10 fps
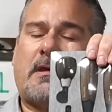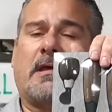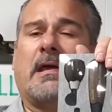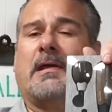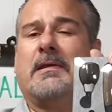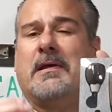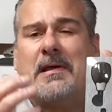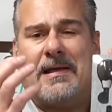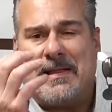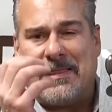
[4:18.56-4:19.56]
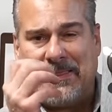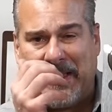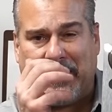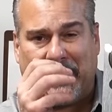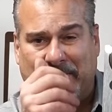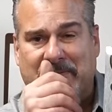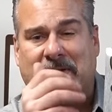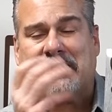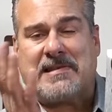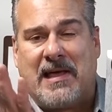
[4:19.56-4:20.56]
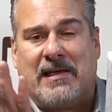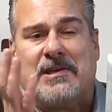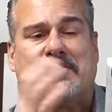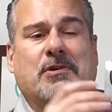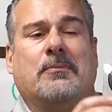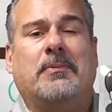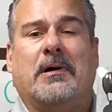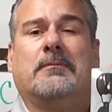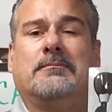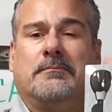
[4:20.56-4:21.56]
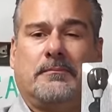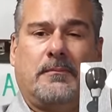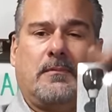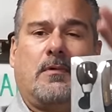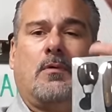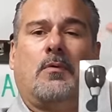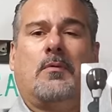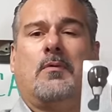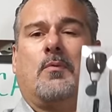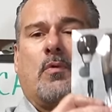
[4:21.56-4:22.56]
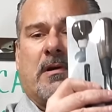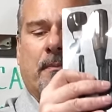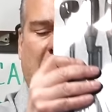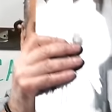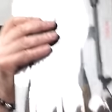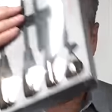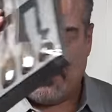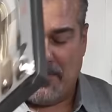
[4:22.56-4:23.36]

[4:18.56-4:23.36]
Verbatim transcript: and that alleviates that issue. But wood composite,